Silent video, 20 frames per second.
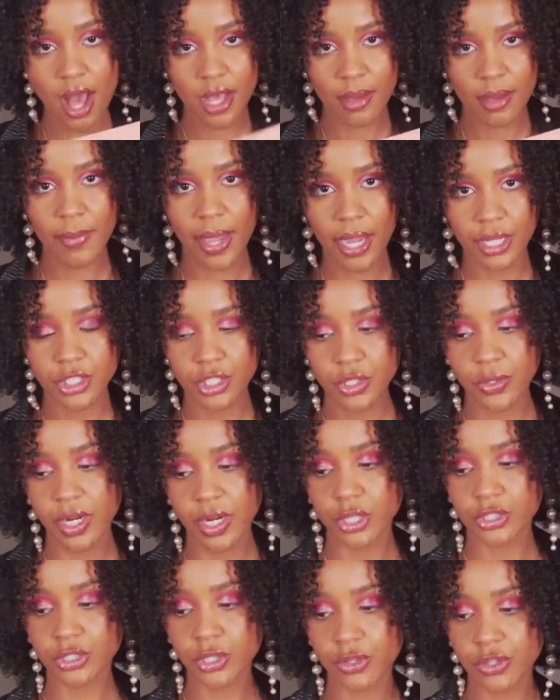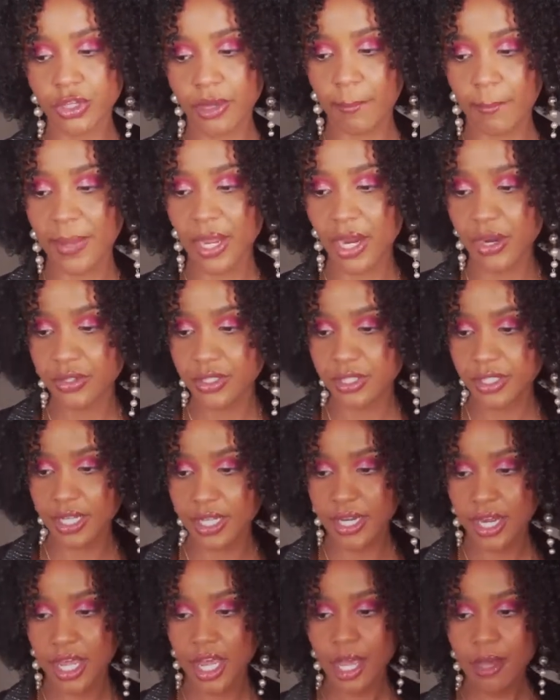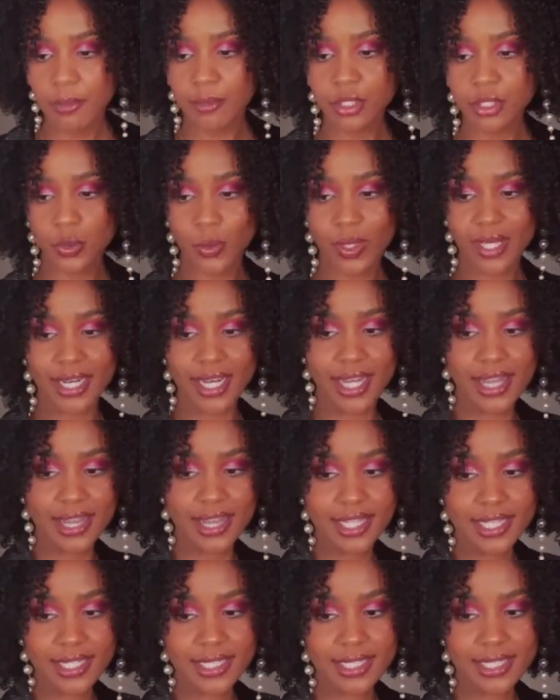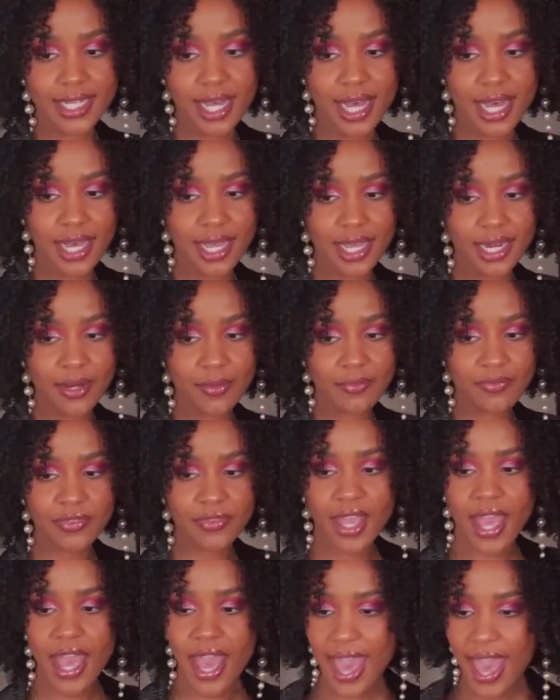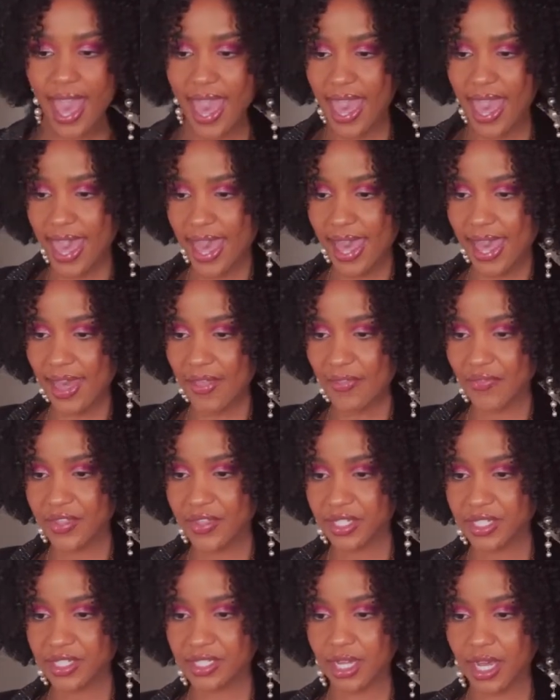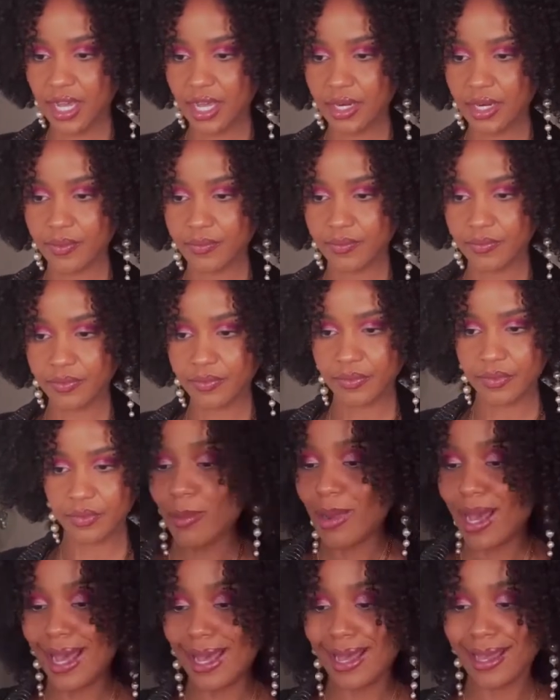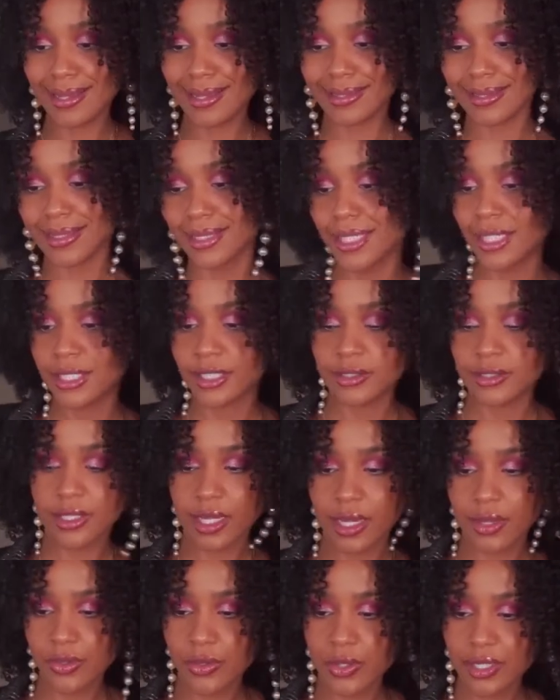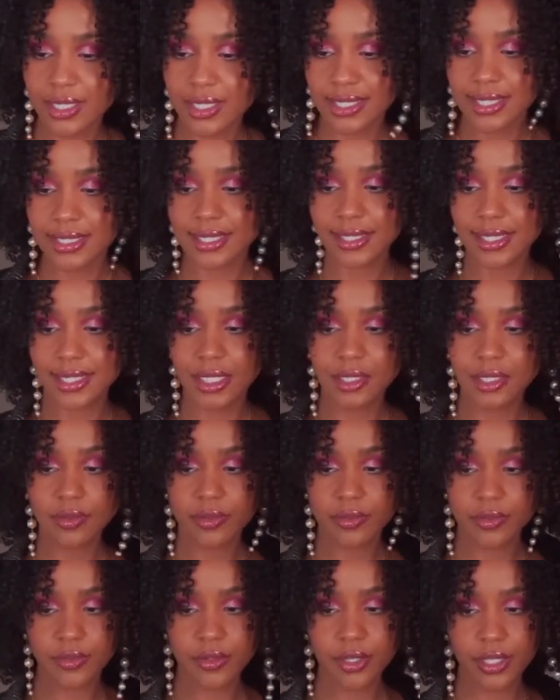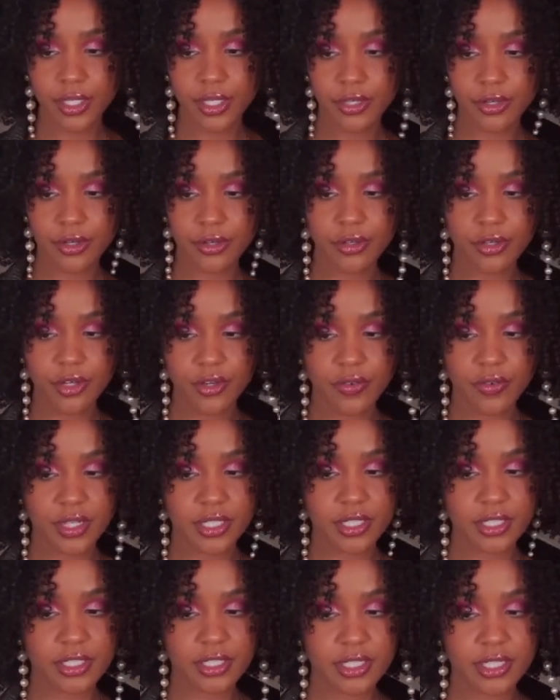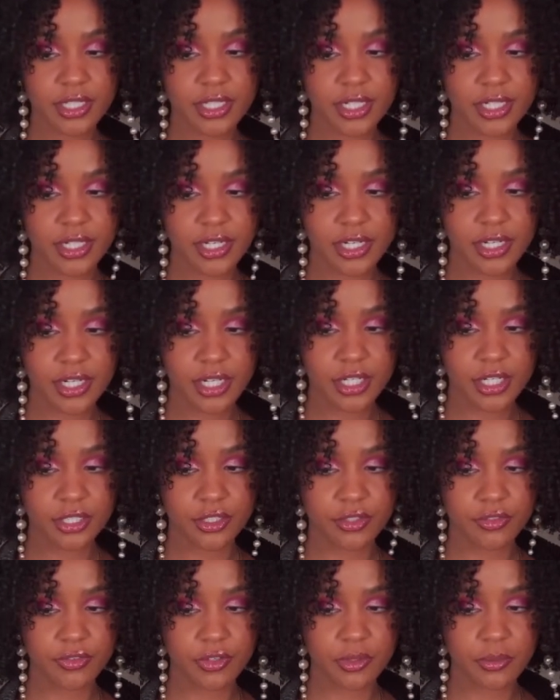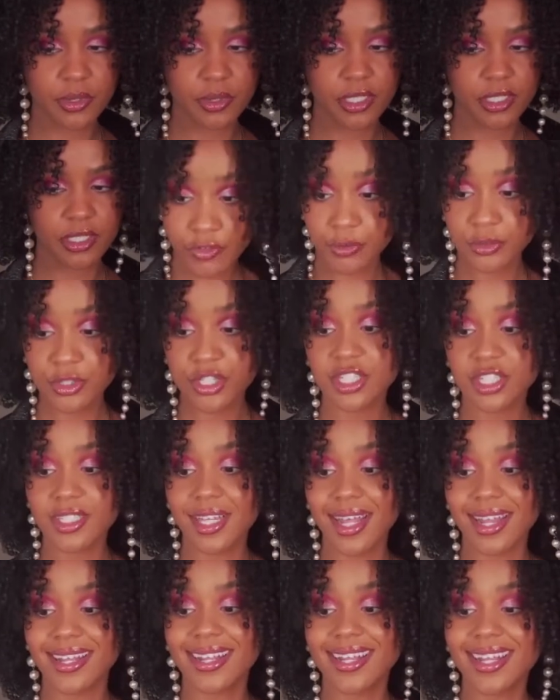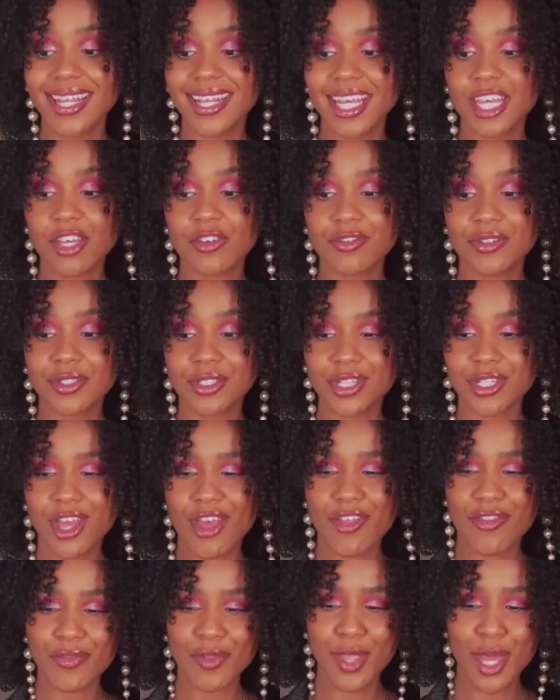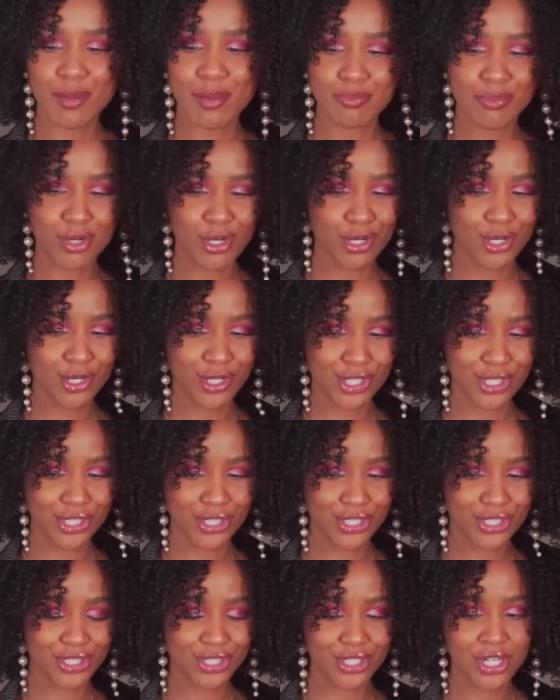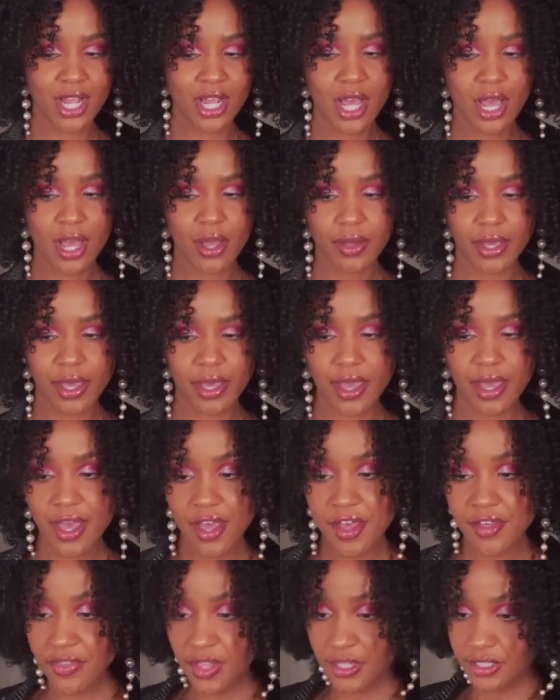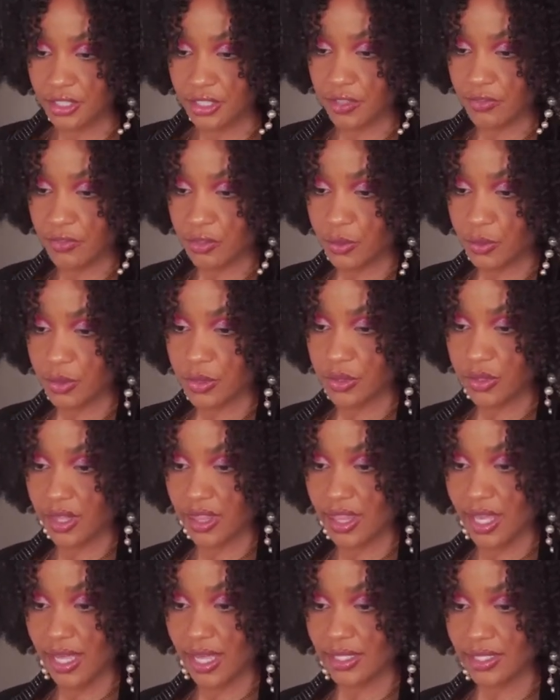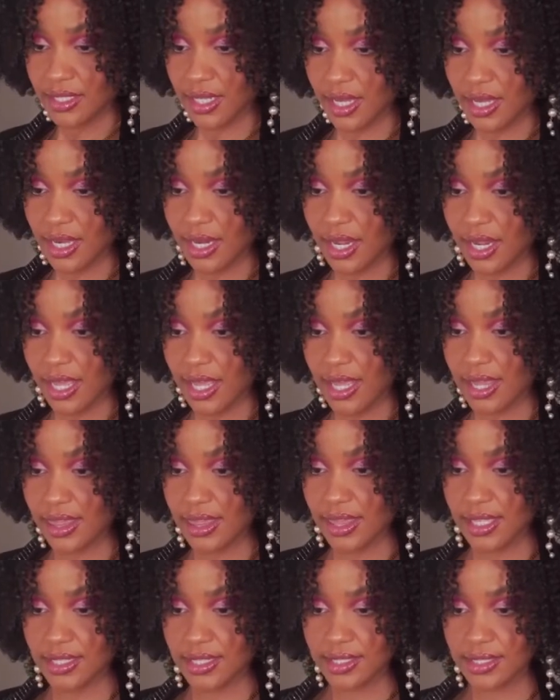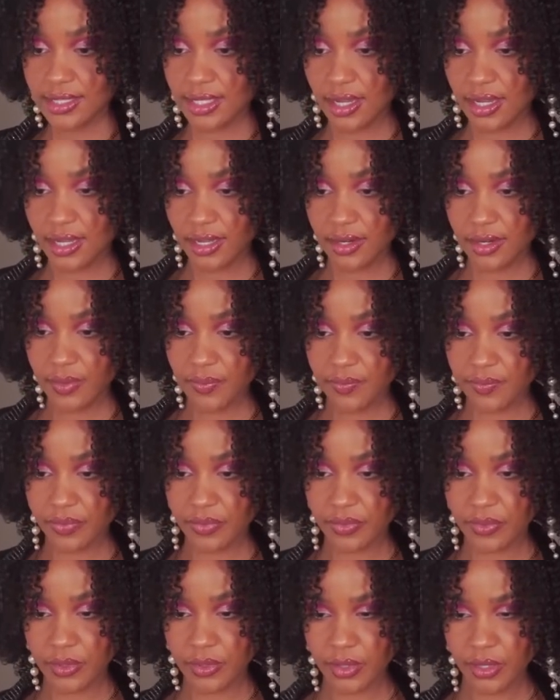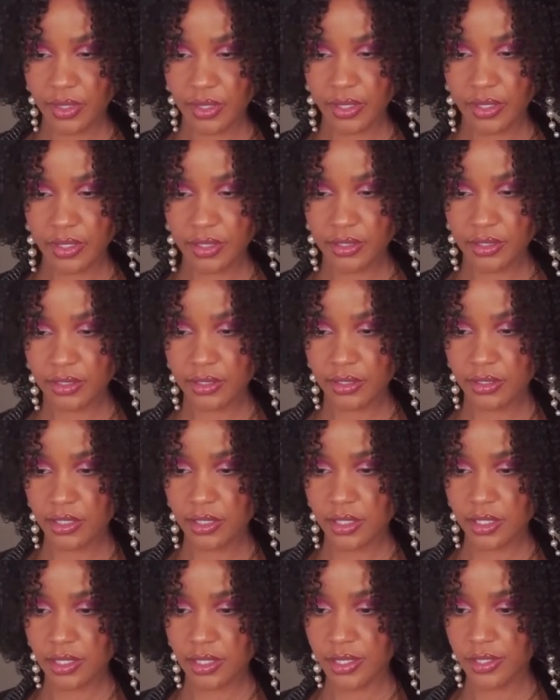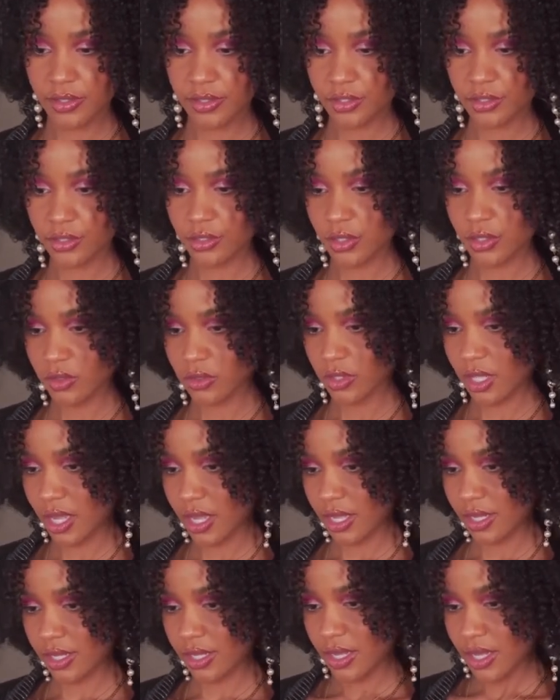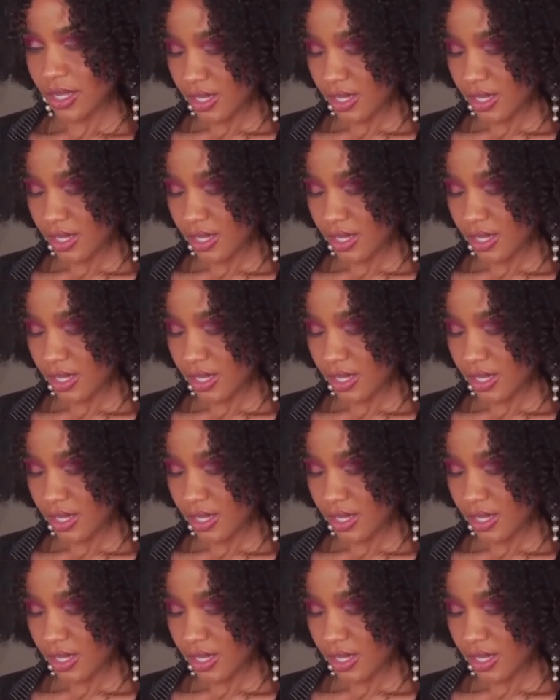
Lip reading: I'll come back to you and I'll show you the comparison between this side and this side. We're back. So now you can see here, you can already see the indentation from this, from just that lift and that push. Okay, that's the difference between that side and this side. See, there's no like,